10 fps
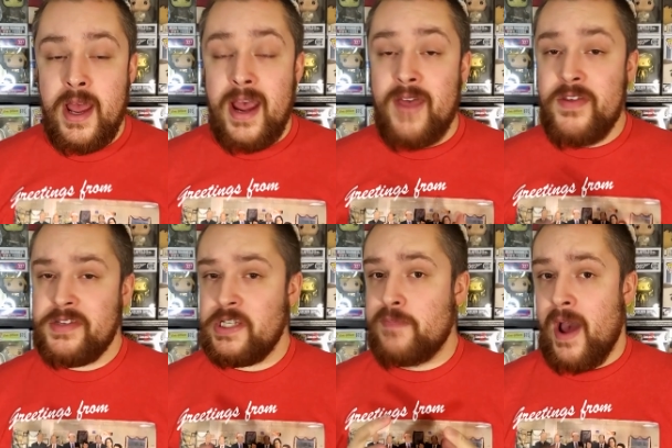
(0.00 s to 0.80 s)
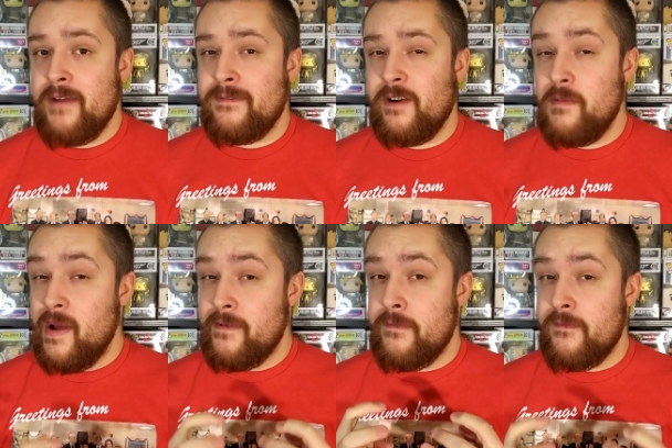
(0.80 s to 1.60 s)
And this is by far
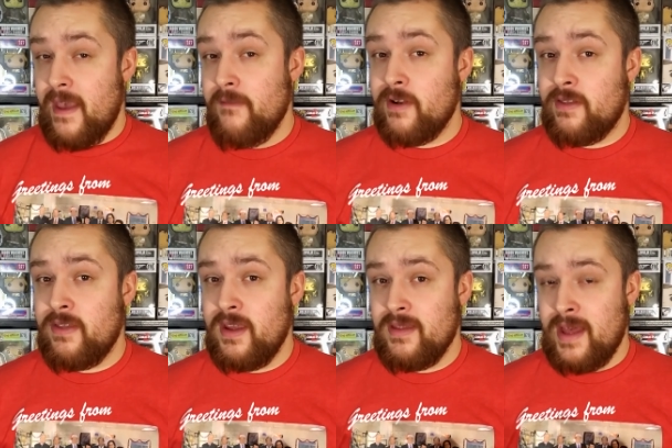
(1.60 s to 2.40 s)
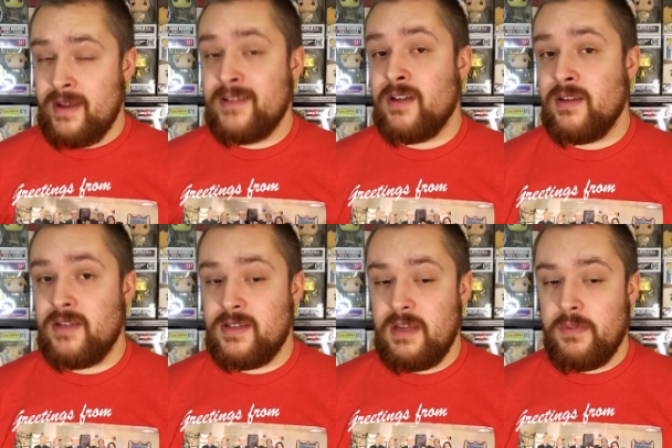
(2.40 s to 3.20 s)
my favorite thing that is on
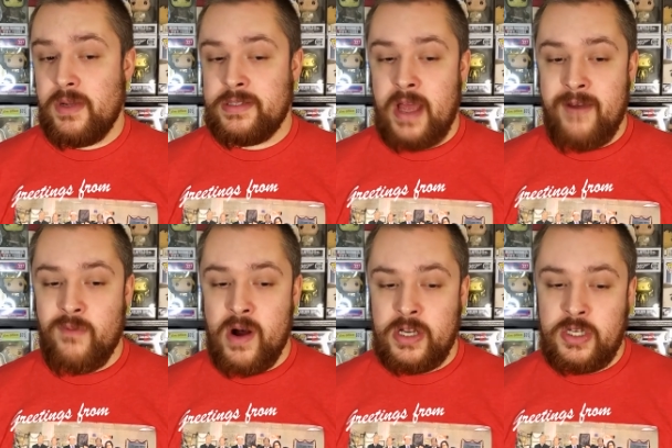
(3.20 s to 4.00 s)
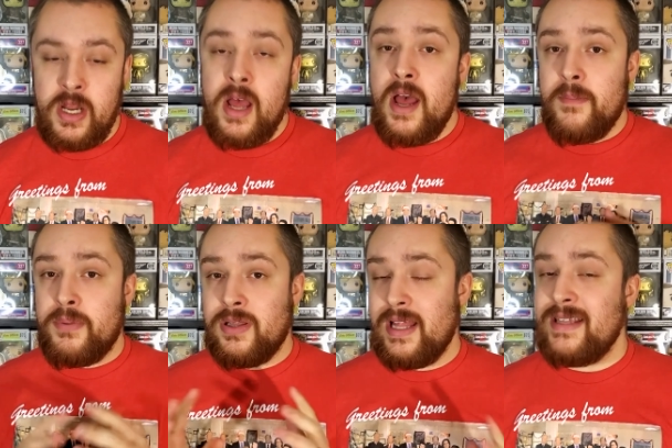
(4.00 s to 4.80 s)
Disney Plus. I've watched
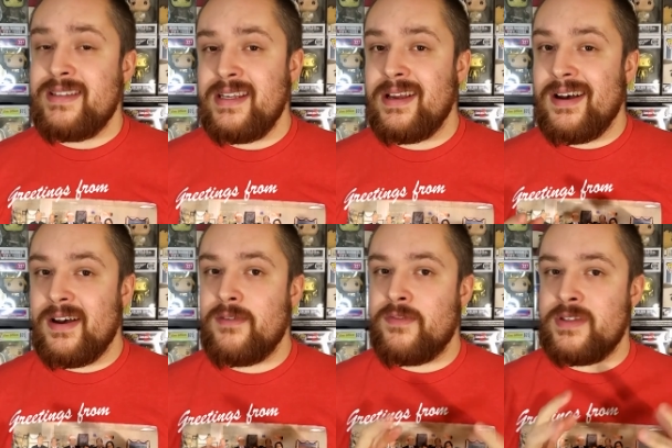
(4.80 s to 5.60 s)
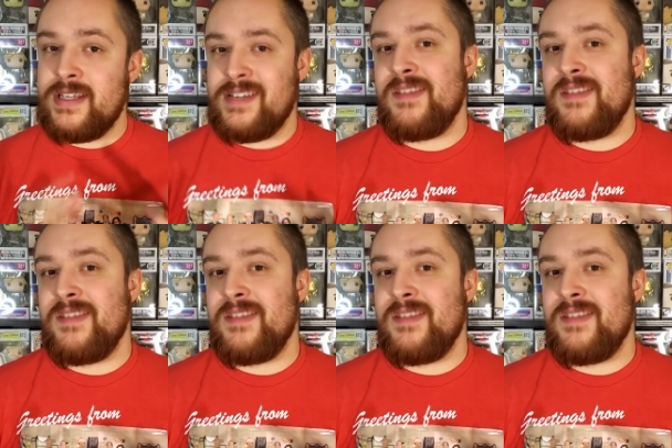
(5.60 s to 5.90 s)
plenty of Disney